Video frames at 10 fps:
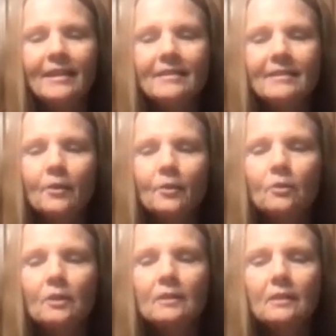So you
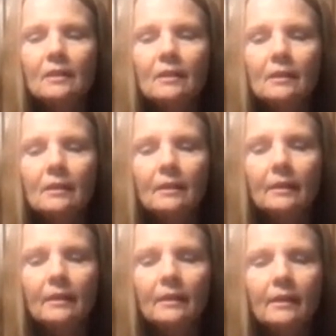can see
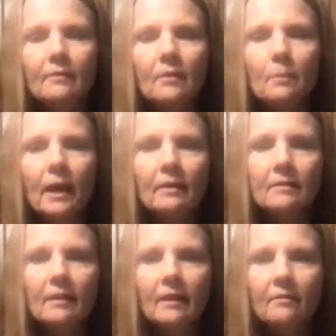kind of the back
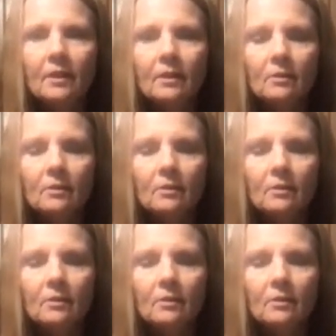side of it.